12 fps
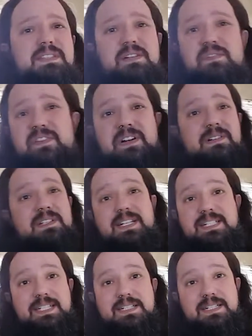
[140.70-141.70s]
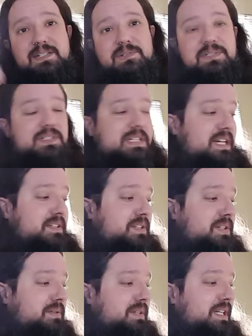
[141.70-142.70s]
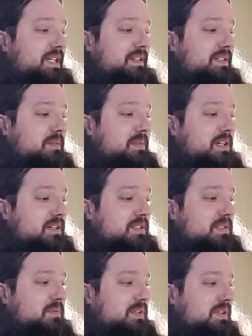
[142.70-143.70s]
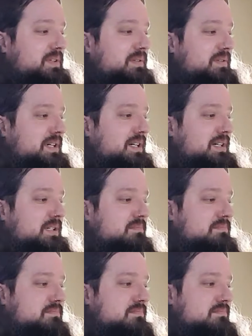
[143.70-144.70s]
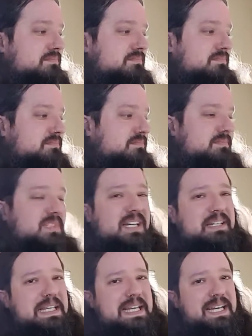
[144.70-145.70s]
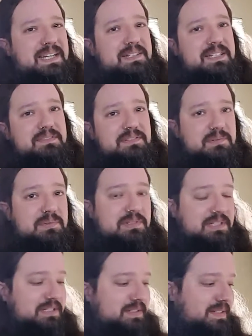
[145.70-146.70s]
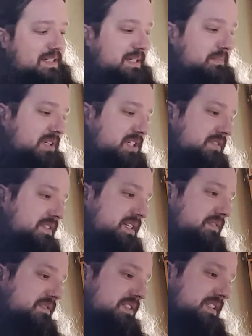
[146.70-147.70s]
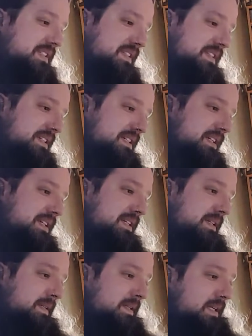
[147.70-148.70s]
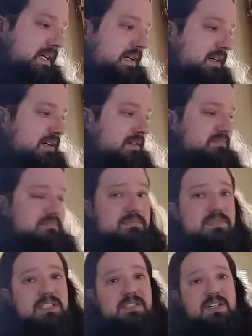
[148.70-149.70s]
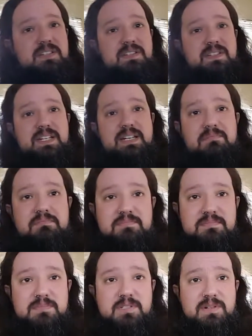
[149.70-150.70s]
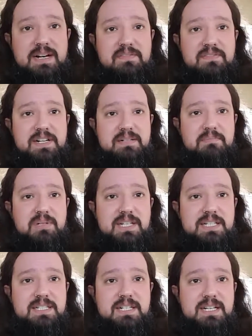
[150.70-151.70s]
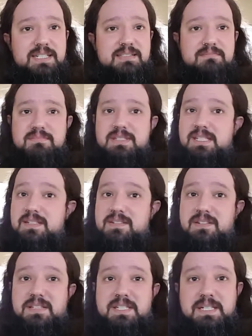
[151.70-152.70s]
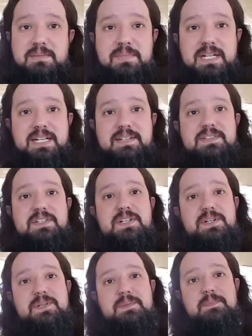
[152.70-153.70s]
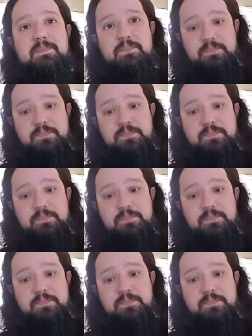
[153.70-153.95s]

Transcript: They're fairly identical to the S2 keys, to be honest with you. I can't even really see much of a difference. It's got the same graphite blend nut that's on my S2.